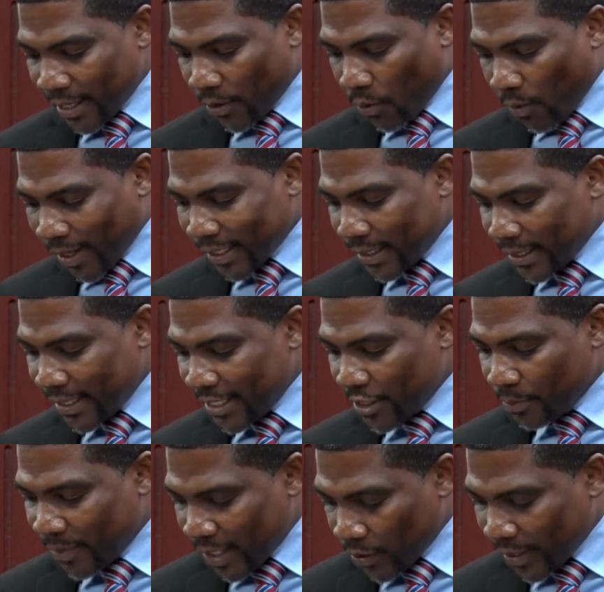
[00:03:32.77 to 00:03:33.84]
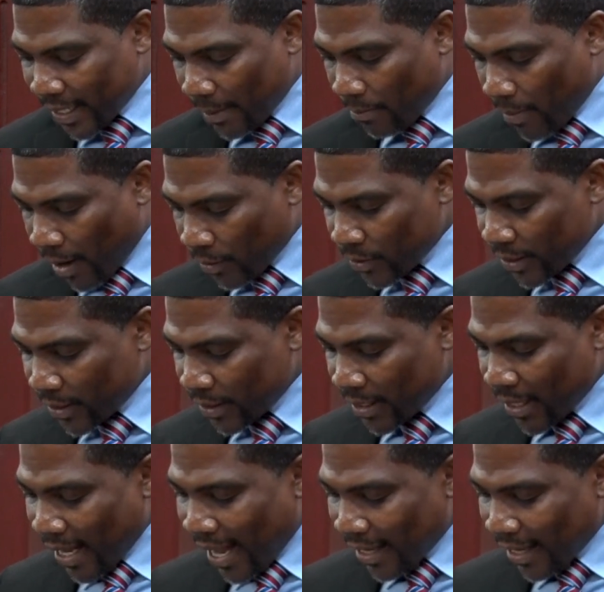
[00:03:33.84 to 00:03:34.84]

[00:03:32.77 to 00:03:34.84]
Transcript: in quantities below the amounts